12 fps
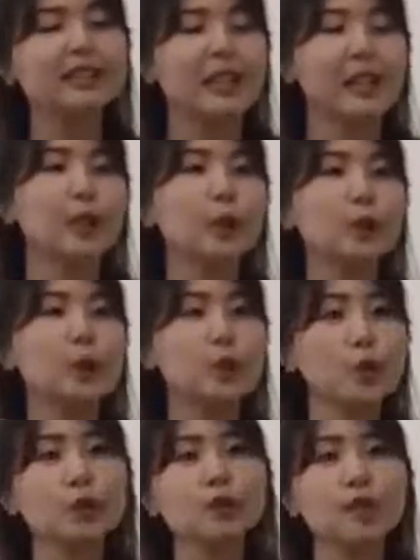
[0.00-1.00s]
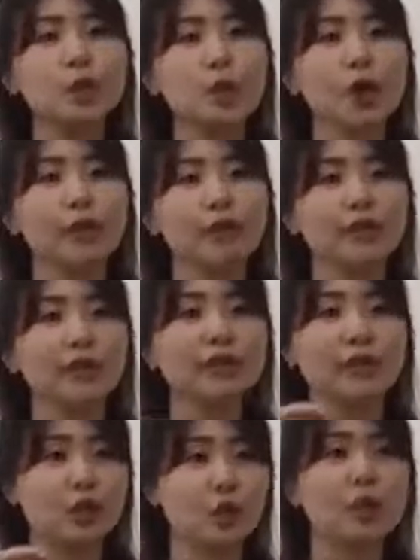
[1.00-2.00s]
and also usage of this uh,
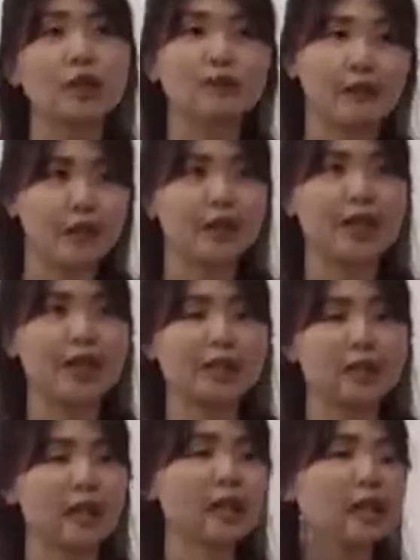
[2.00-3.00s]
solid fertilizer.